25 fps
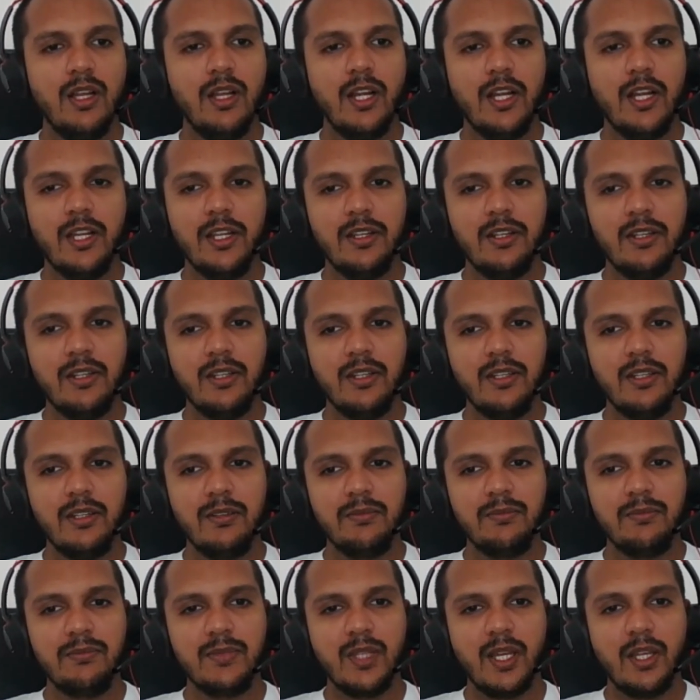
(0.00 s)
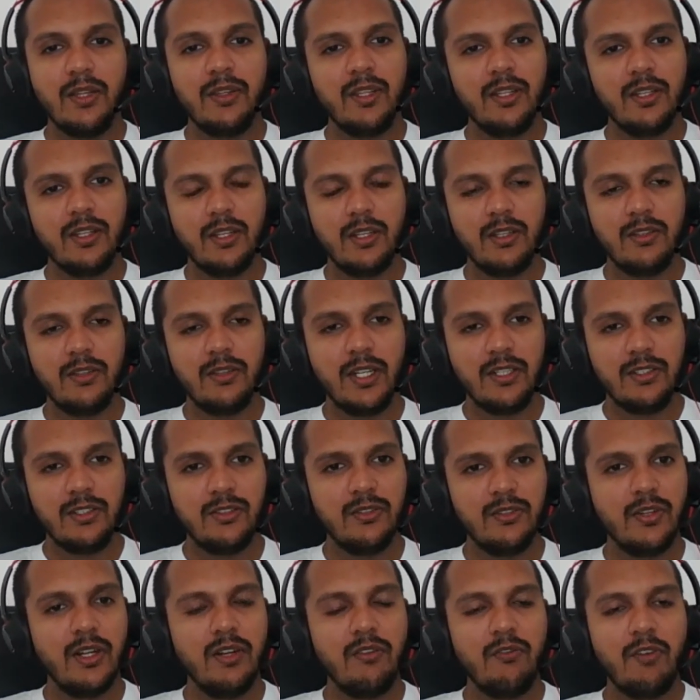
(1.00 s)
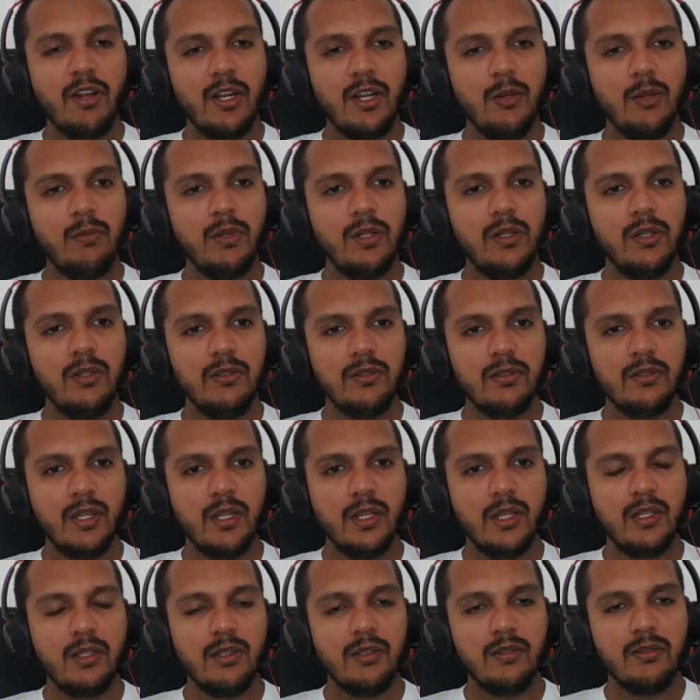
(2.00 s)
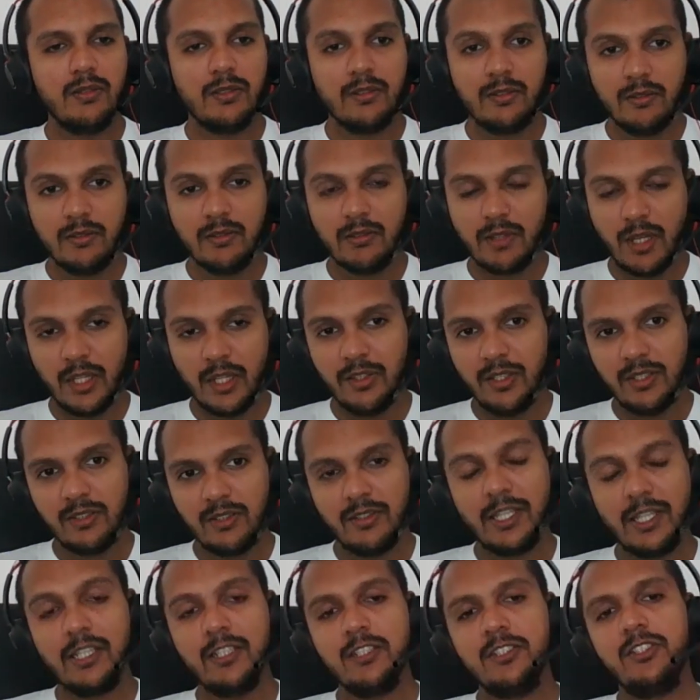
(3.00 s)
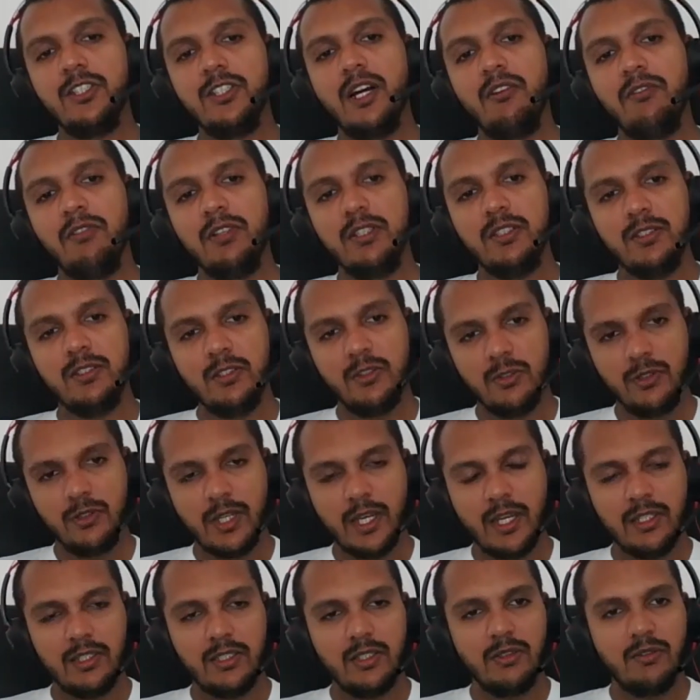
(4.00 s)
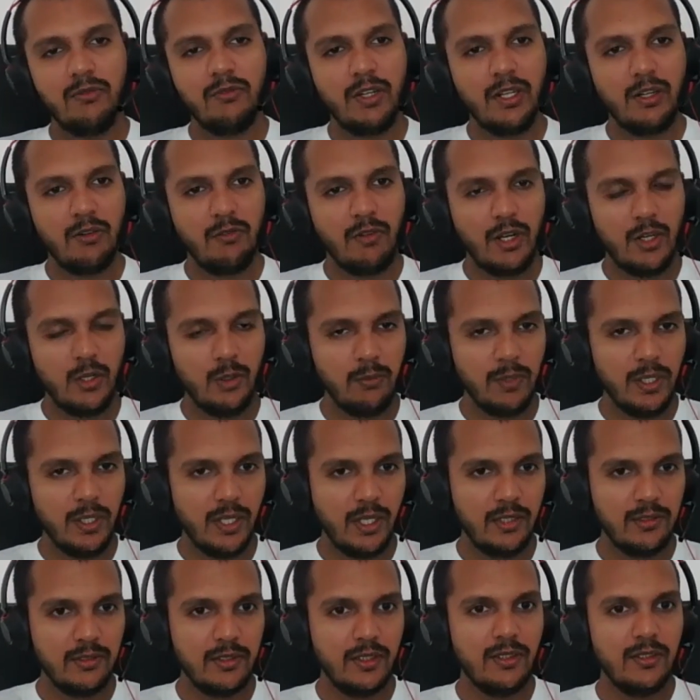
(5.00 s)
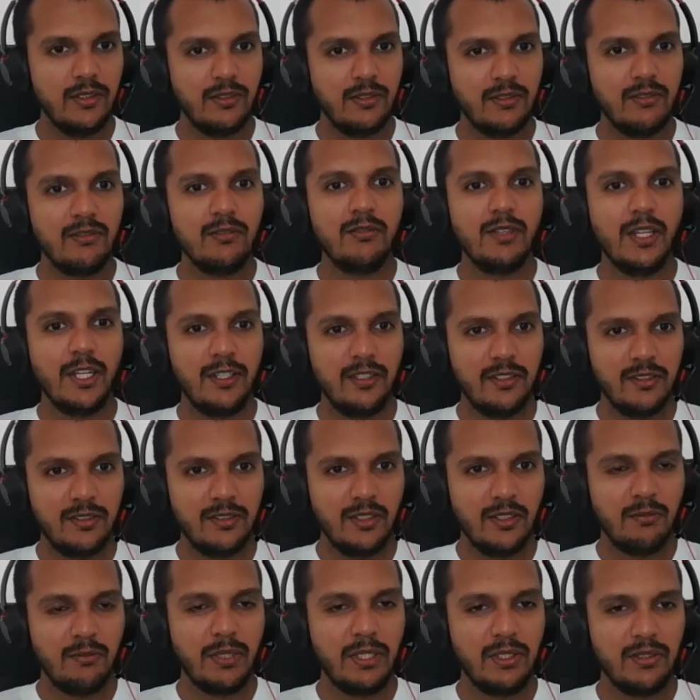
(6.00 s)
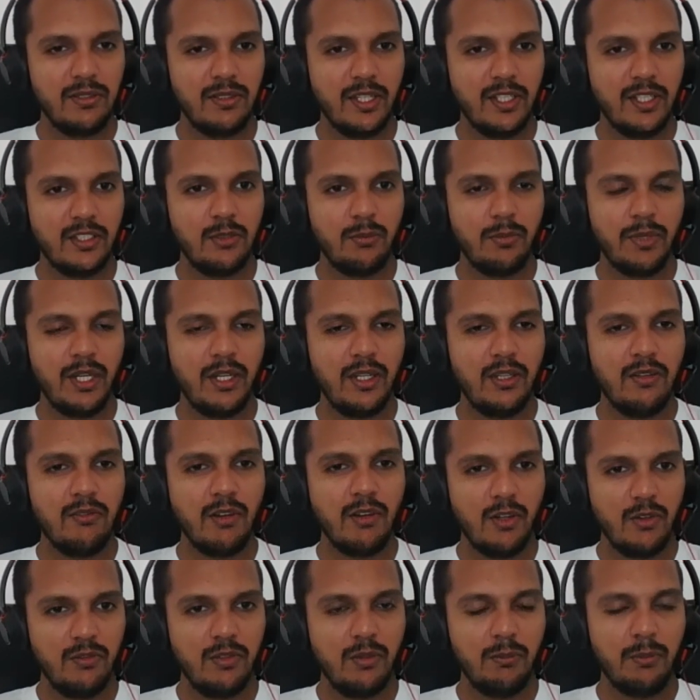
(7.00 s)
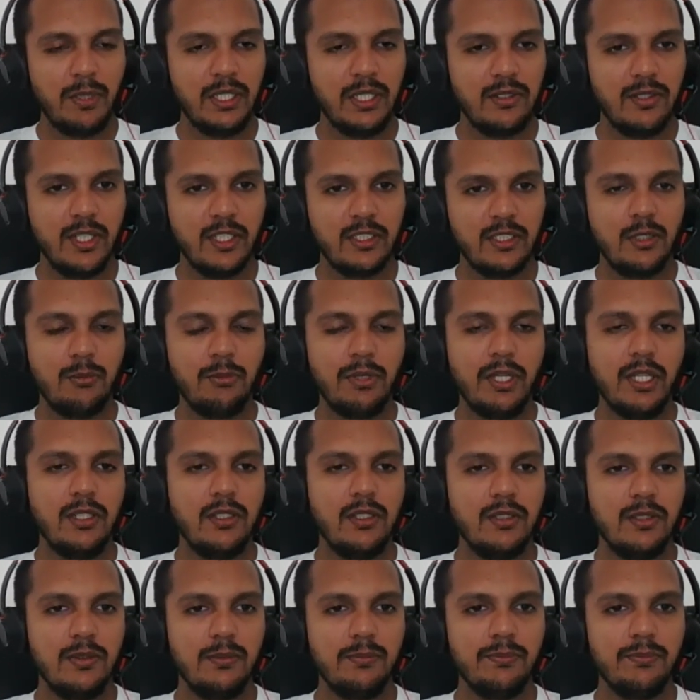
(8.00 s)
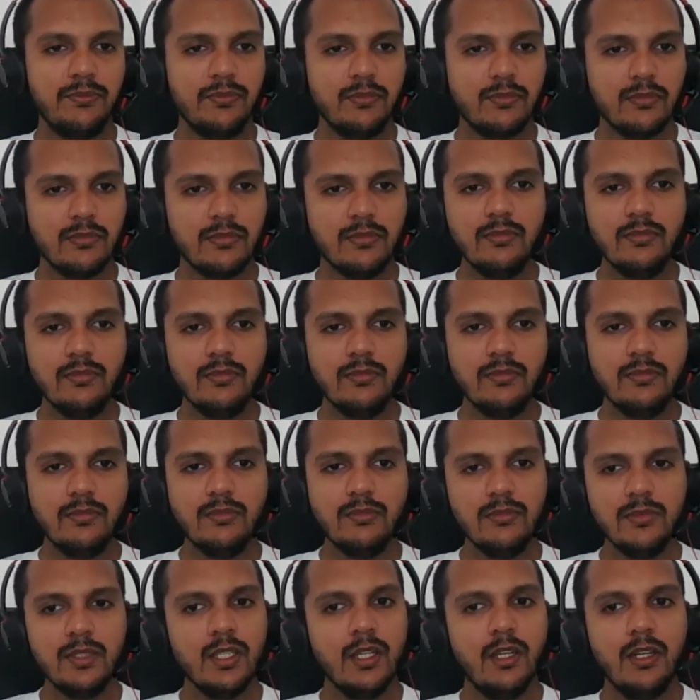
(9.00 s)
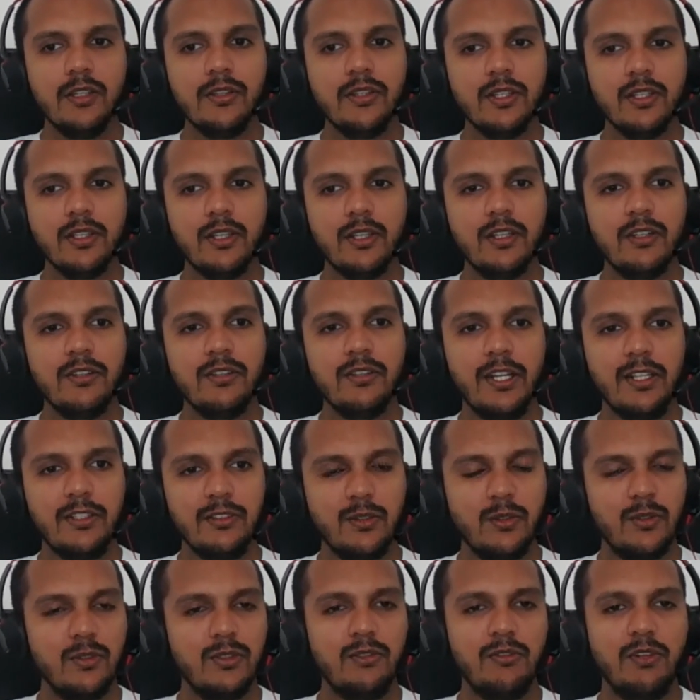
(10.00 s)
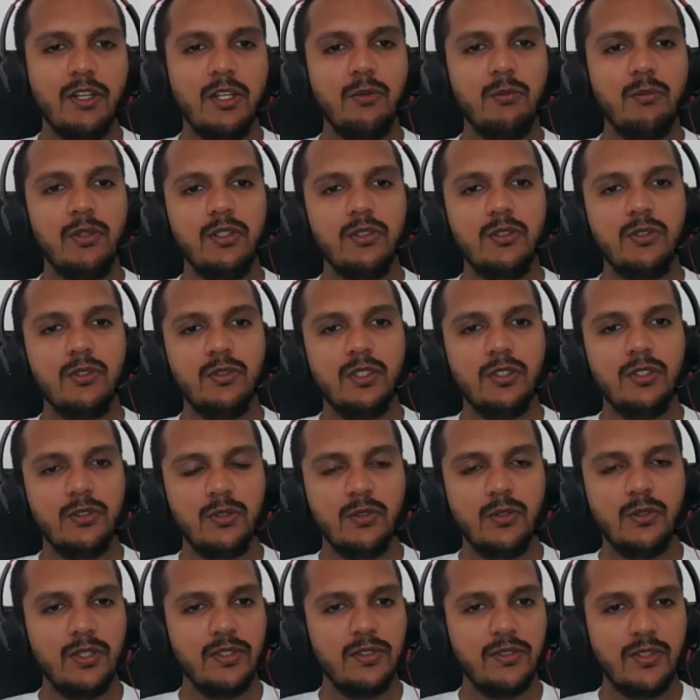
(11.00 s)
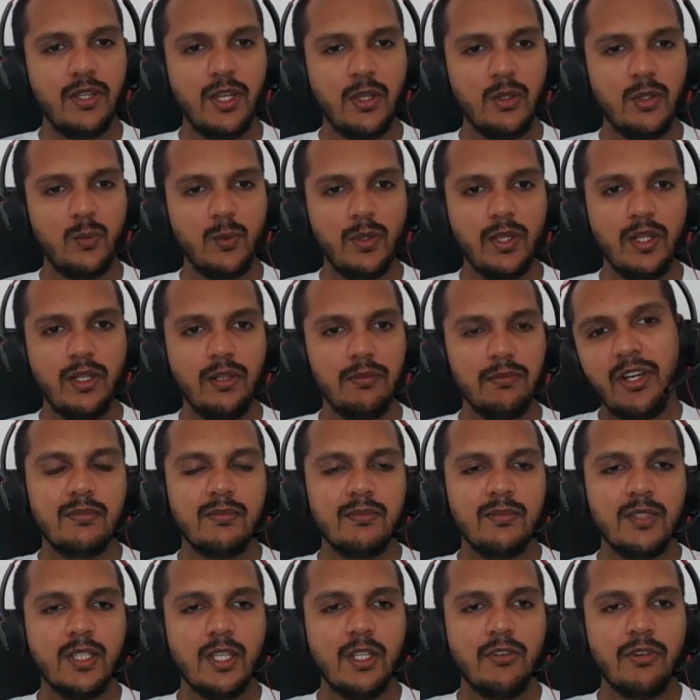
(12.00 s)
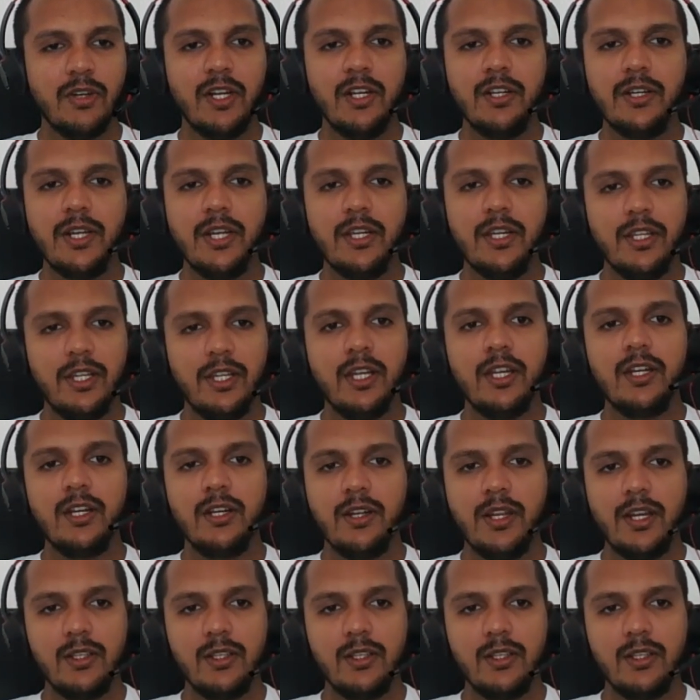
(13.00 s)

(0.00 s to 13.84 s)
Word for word: And uh, I think uh, that's really valuable. Uh, I think the Java Institute has a very valuable asset that is the best lecture panel, one of the best lecture panels. I think uh, that is also valuable to the students as well. So really very, dedicated